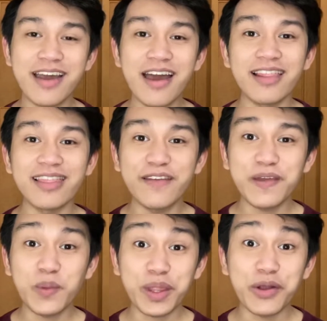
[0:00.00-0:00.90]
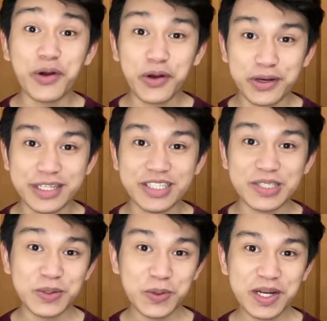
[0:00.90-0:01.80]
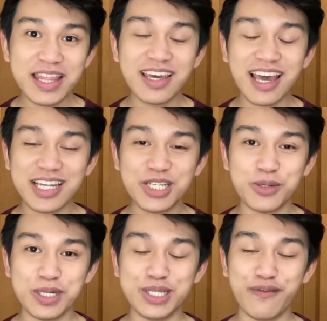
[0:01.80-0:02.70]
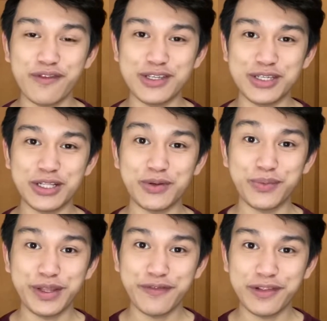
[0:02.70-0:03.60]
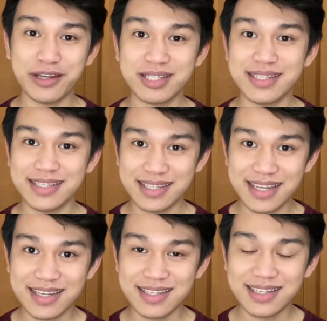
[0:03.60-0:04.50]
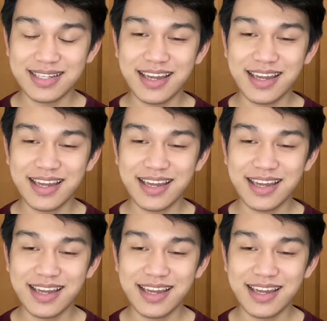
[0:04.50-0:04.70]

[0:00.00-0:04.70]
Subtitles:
living with GERD or the Gastroesophageal Reflux Disease.